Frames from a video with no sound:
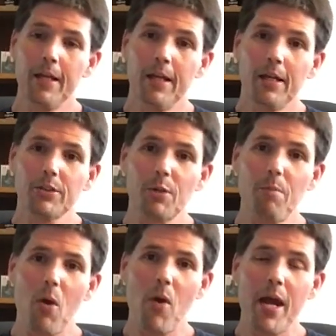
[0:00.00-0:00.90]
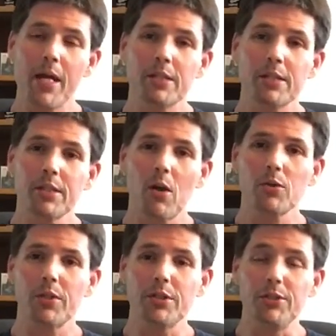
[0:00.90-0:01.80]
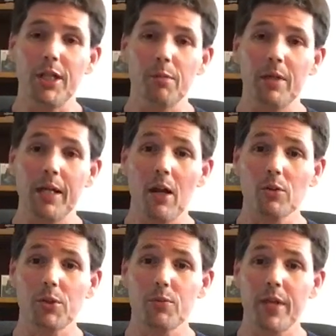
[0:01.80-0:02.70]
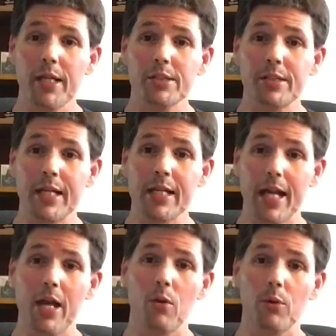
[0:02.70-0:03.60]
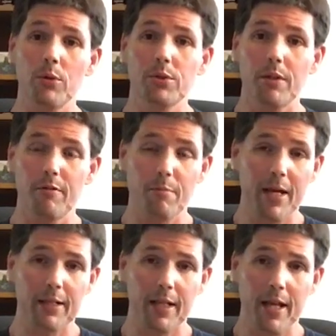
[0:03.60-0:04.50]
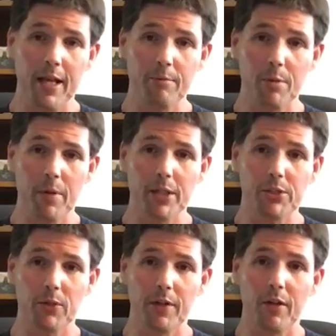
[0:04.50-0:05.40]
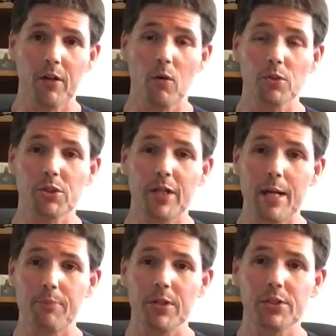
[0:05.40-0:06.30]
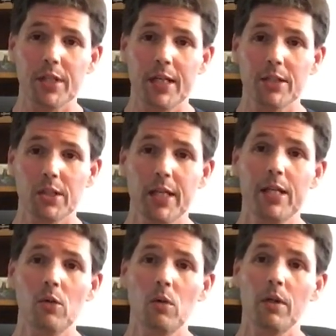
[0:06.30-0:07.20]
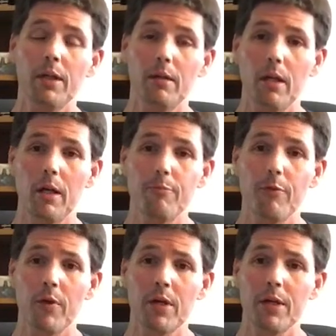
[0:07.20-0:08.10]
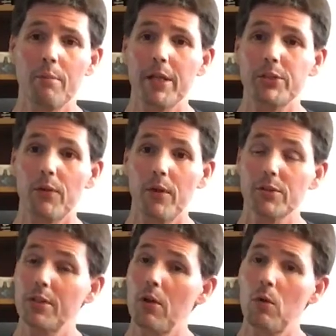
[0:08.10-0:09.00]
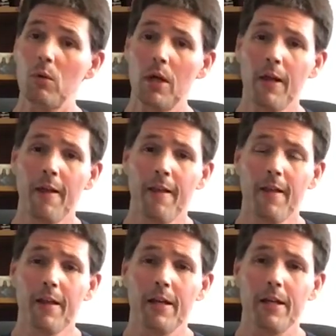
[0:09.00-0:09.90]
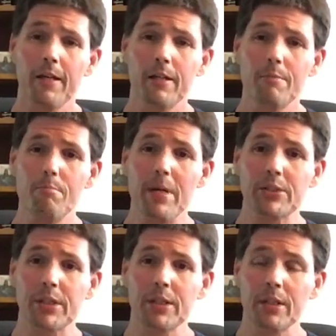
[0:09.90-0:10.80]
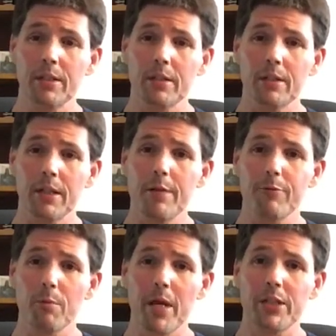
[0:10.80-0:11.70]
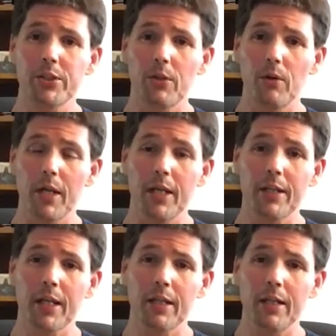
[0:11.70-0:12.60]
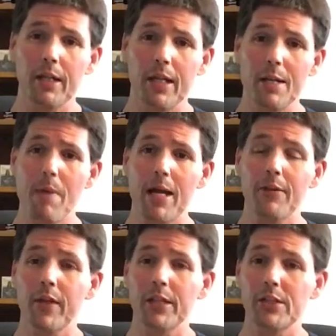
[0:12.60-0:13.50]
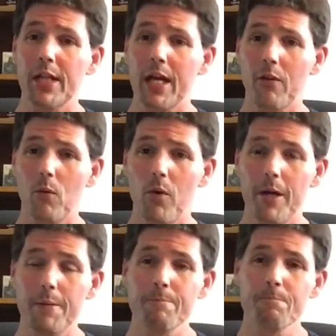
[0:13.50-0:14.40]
So Boaz talks to this gentleman. He also takes 10 elders of Bethlehem to make sure that they're going to stamp this thing as legal and up front and make sure there's no missing information or anything that anybody thinks is out of the way.